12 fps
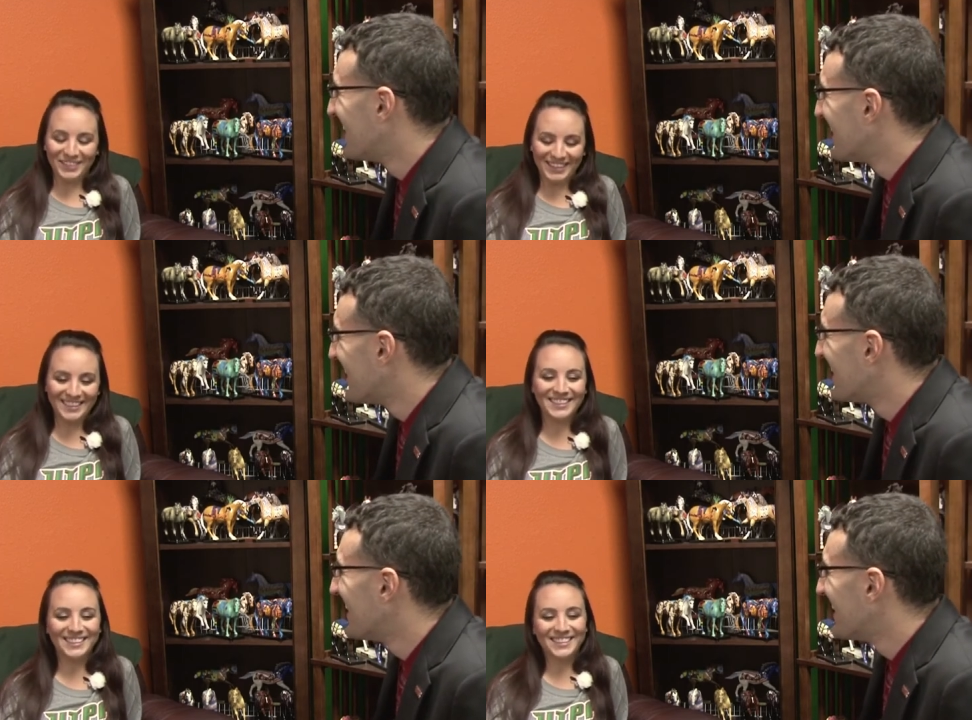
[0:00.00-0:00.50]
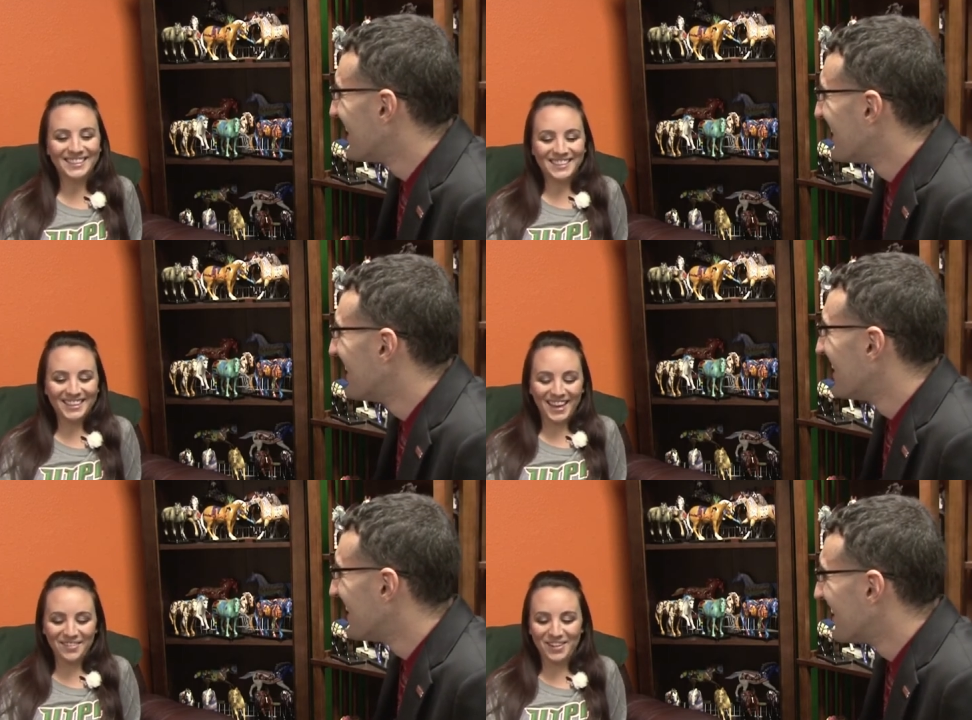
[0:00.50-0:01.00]
Speaker 1: but
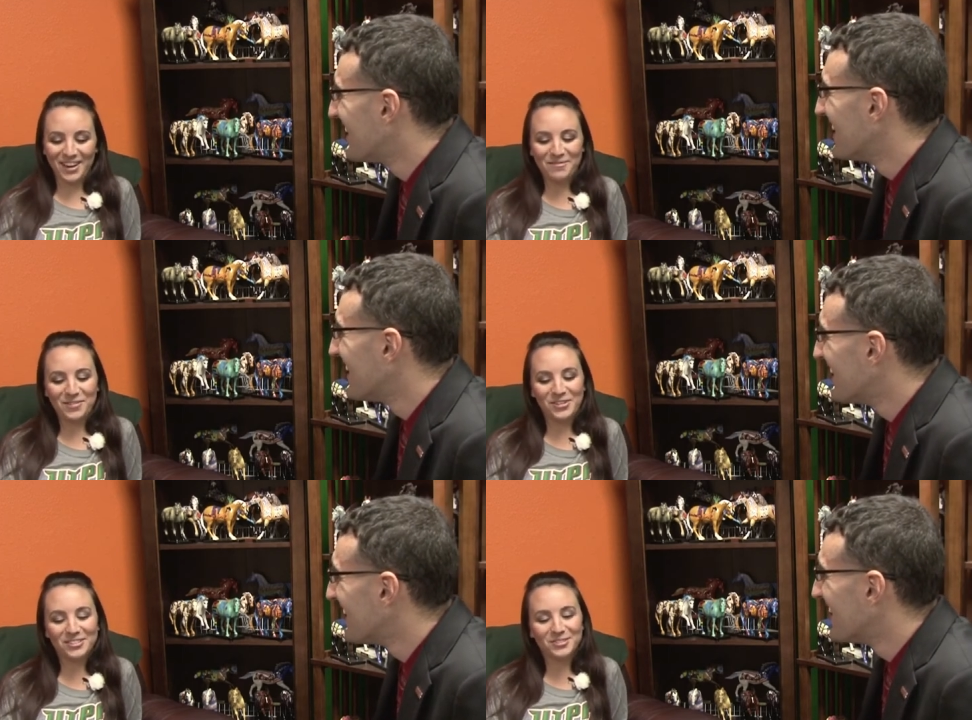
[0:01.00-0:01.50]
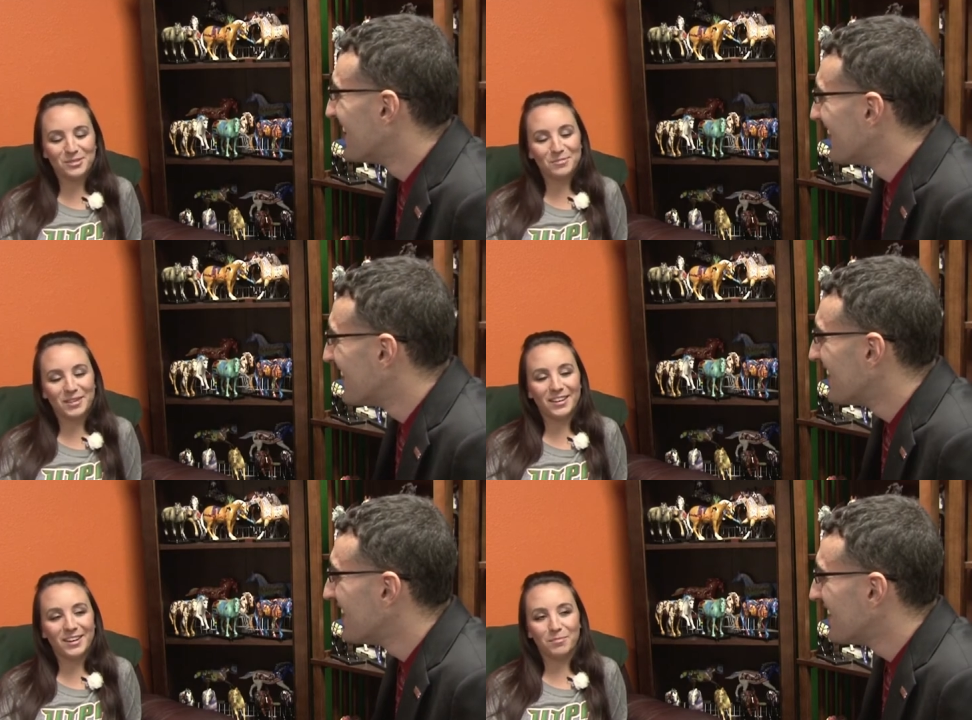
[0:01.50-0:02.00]
I'm not opposed to
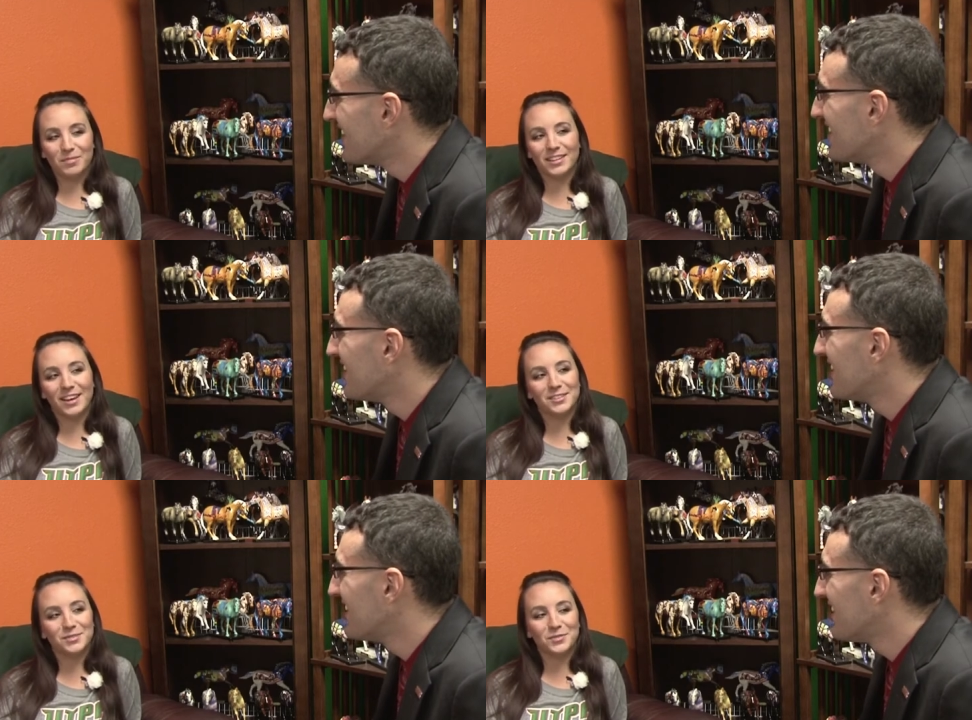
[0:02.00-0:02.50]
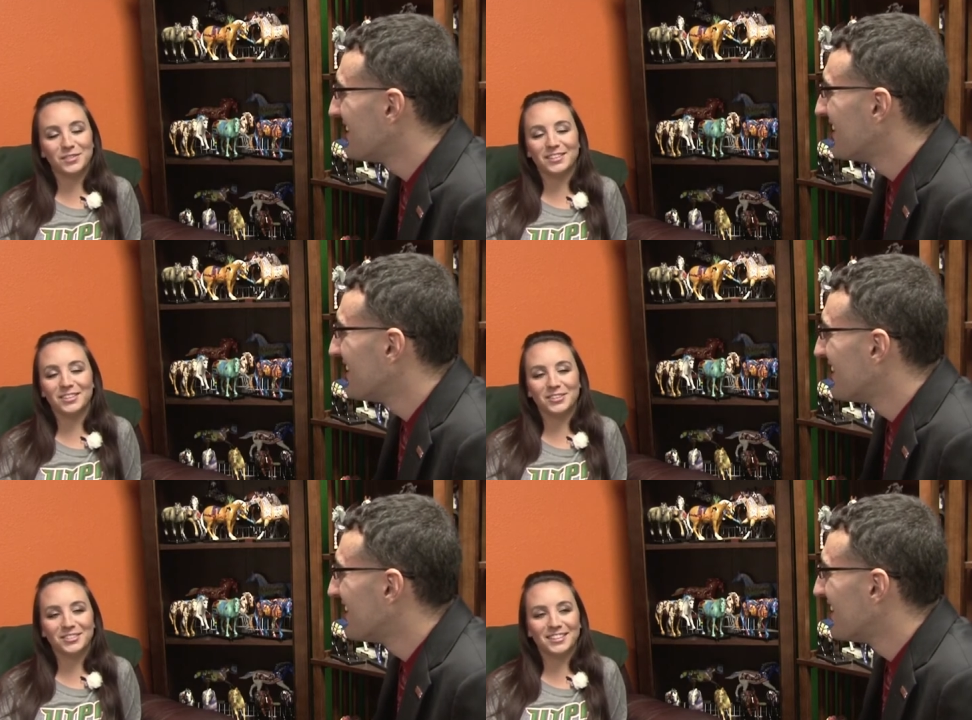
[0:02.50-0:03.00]
them getting up a thousand free
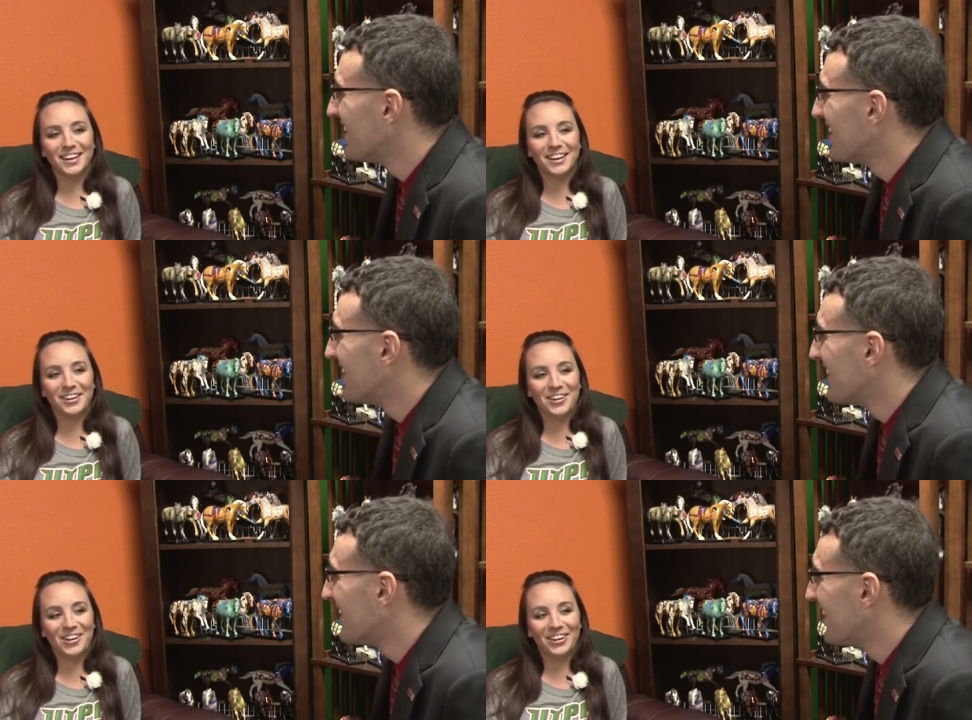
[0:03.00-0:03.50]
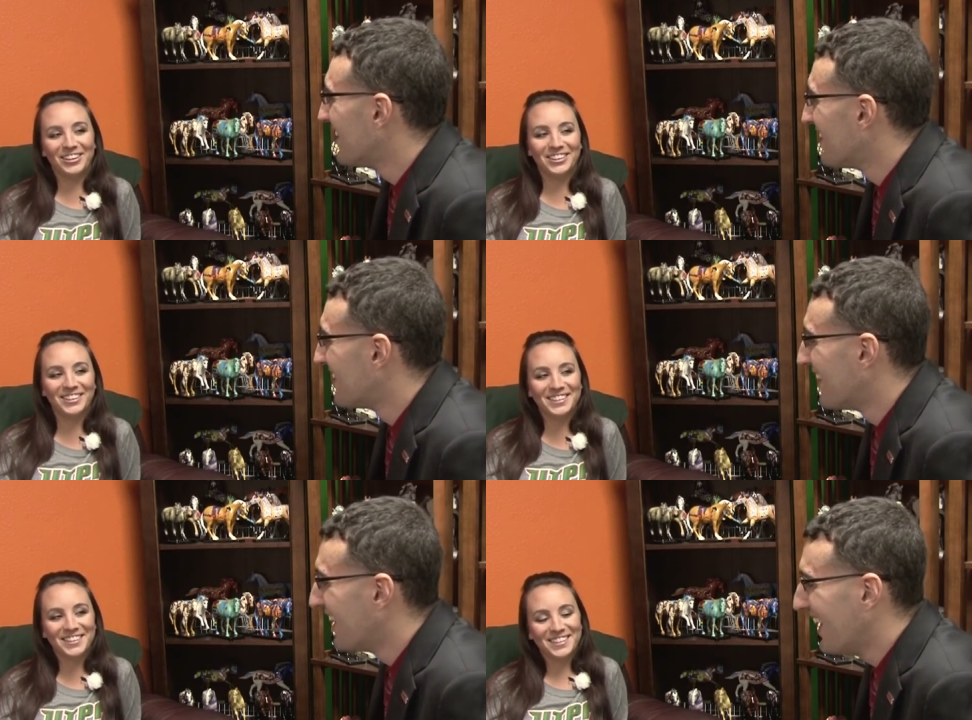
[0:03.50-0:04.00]
throws. Not at
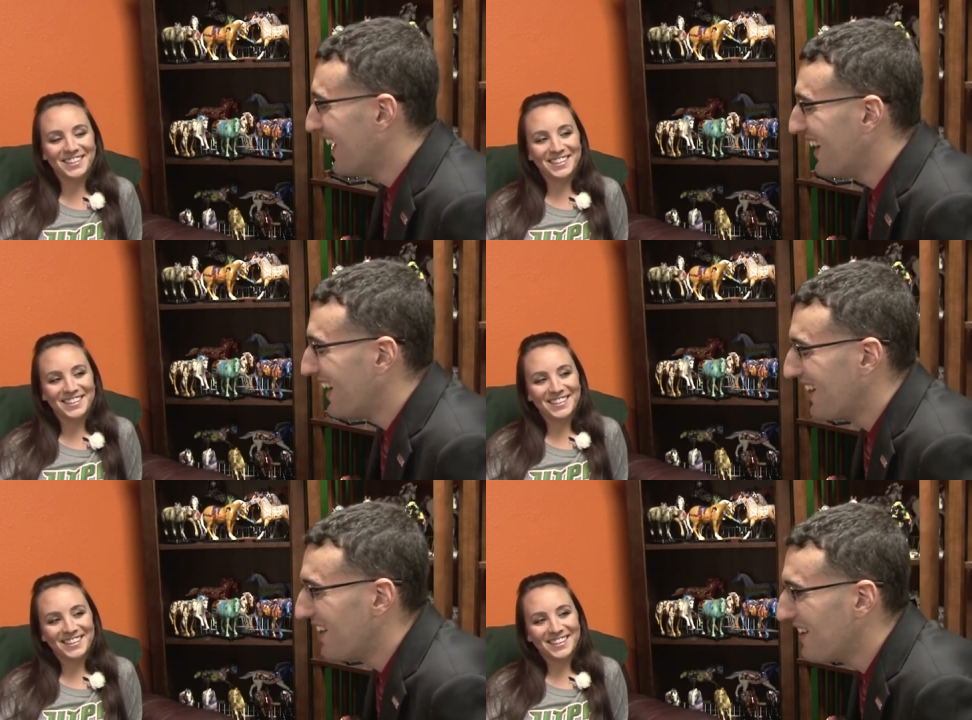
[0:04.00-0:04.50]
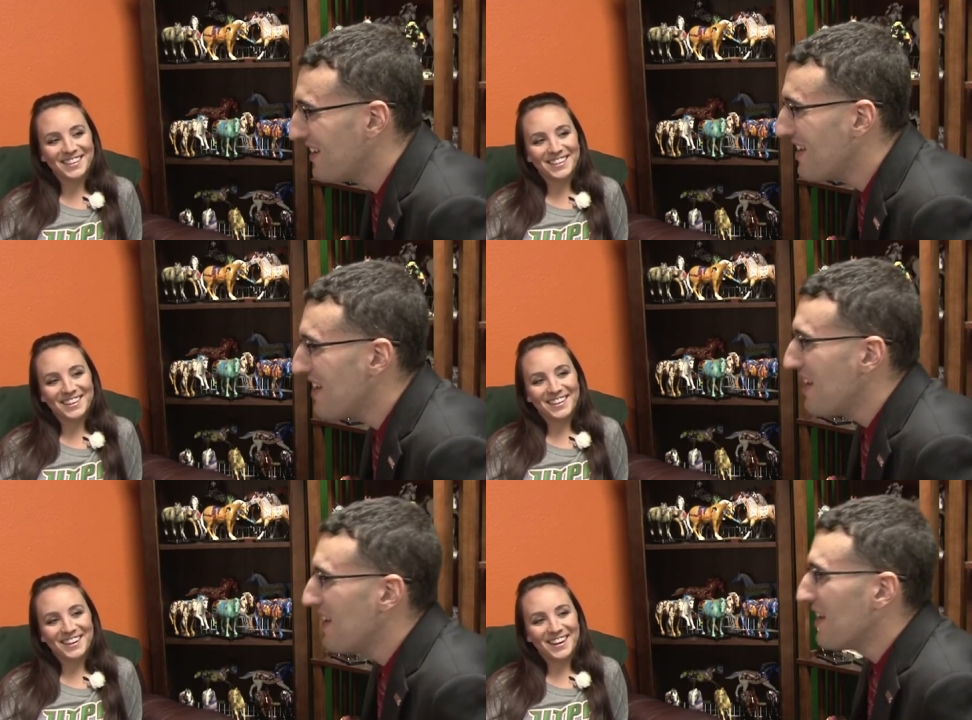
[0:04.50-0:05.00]
all.
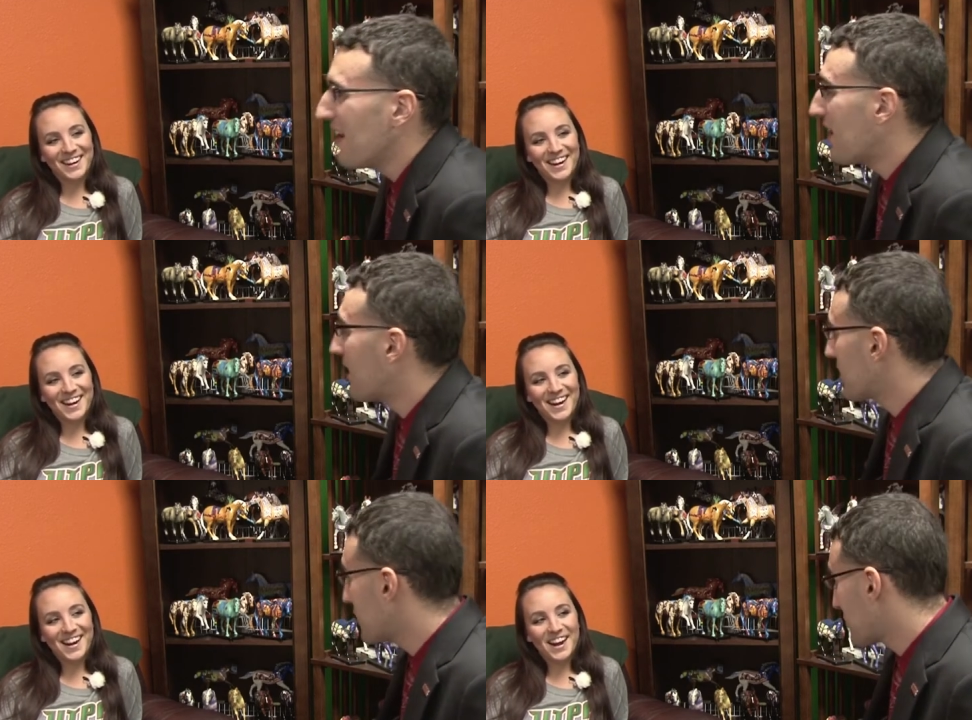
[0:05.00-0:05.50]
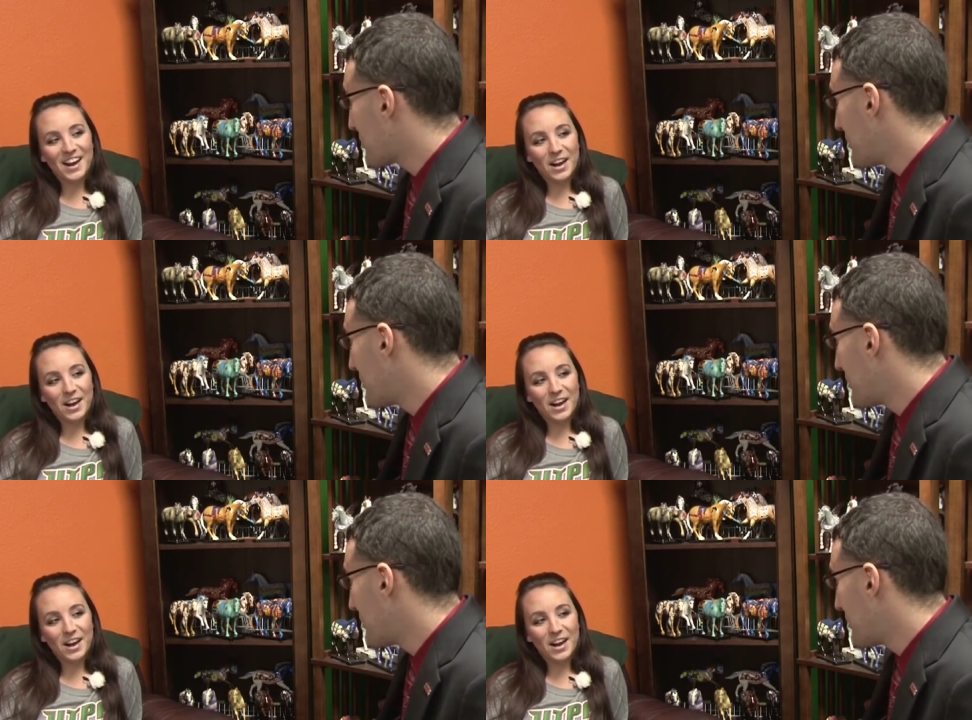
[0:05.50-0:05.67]
Are you